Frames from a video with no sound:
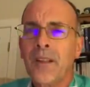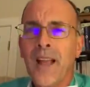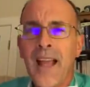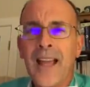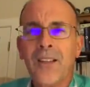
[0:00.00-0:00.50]

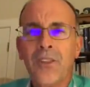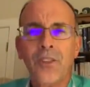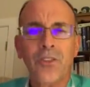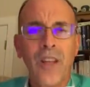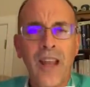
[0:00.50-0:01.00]

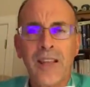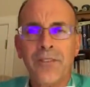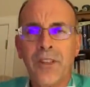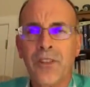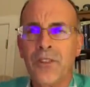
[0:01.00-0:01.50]
Atlas's
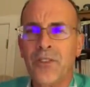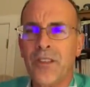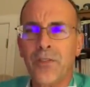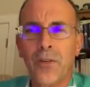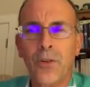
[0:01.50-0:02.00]
advocacy
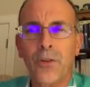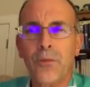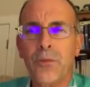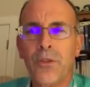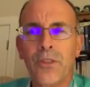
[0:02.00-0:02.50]
of herd
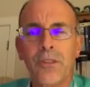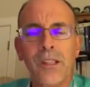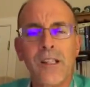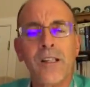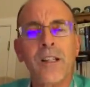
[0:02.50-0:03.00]

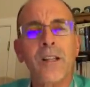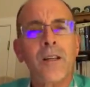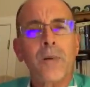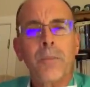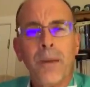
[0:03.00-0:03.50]
immunity
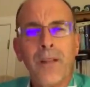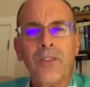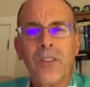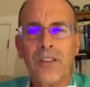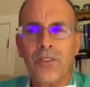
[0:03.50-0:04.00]

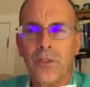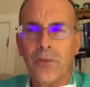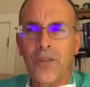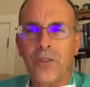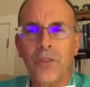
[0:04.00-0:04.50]
basically
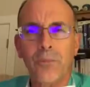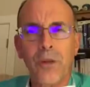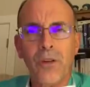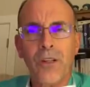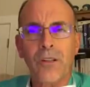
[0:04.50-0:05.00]
surrenders
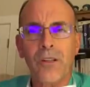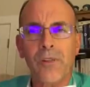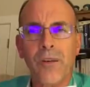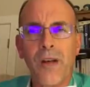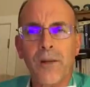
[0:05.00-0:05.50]
America to the
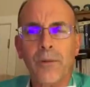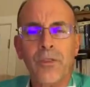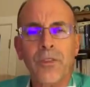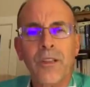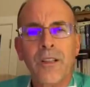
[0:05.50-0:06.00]

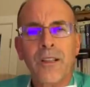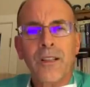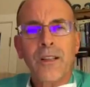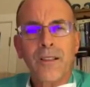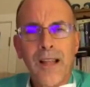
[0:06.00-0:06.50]
virus,
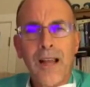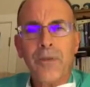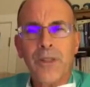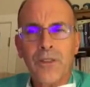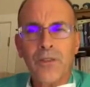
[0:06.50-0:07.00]

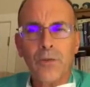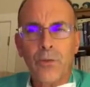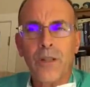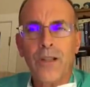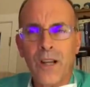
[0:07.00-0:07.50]
allowing it to
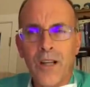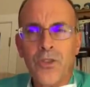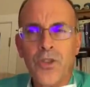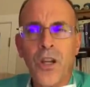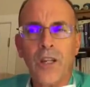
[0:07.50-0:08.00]
run
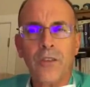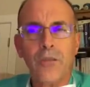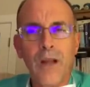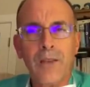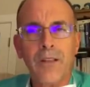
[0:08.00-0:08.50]
unchecked
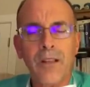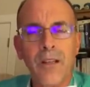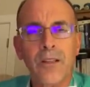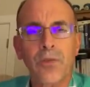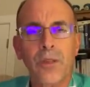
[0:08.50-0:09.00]
throughout the
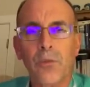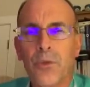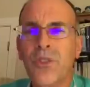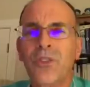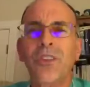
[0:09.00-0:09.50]
country,
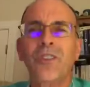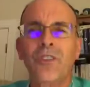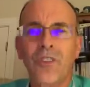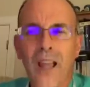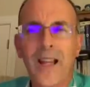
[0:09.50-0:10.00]
which is
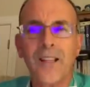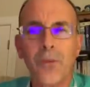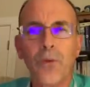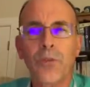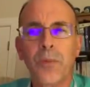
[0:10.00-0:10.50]
exactly
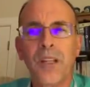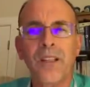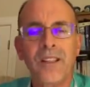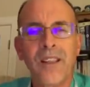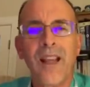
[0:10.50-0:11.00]
what's
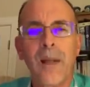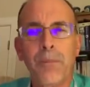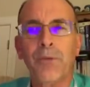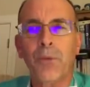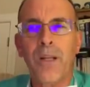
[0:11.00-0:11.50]
beginning to
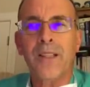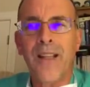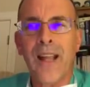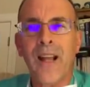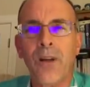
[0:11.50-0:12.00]
happen right
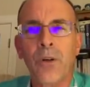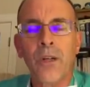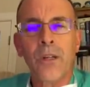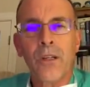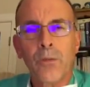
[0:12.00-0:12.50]
now,
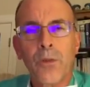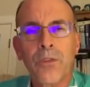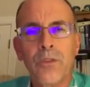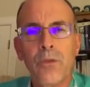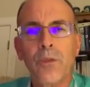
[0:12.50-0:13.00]
with
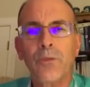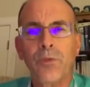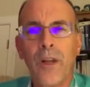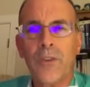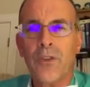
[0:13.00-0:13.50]
new
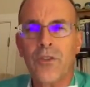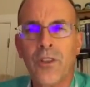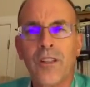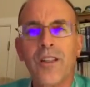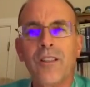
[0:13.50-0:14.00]
infections hitting